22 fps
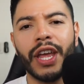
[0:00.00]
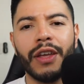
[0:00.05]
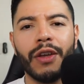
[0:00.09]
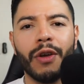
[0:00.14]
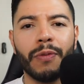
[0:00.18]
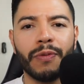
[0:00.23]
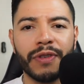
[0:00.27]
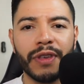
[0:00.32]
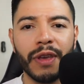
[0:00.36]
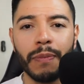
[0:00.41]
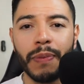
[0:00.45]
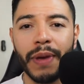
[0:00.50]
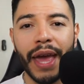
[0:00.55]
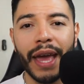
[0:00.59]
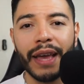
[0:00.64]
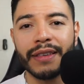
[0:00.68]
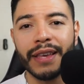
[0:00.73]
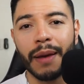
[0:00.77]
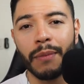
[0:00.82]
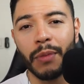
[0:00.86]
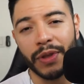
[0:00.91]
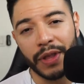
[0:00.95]
your C P A
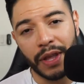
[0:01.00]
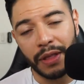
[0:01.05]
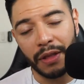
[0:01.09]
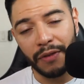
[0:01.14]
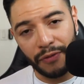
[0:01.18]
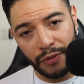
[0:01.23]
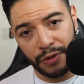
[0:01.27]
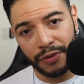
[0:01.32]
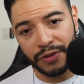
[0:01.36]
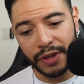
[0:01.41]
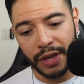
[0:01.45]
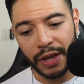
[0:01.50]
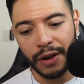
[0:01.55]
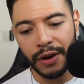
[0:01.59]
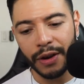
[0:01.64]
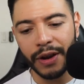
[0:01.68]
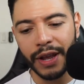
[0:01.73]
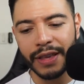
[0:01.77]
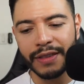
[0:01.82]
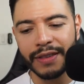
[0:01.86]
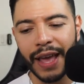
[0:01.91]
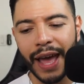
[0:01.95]
exam within the first year
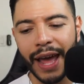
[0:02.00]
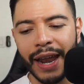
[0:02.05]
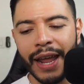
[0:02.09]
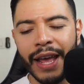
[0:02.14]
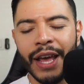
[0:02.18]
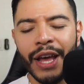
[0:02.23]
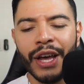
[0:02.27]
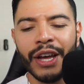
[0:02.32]
is that,